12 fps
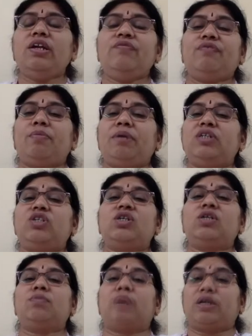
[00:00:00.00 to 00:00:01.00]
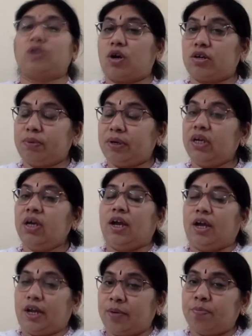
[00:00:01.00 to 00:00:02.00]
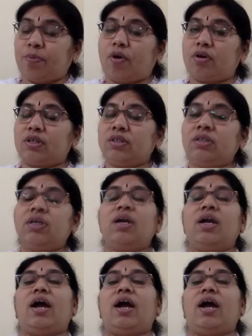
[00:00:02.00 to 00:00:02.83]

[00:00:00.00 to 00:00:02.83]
information might not be important,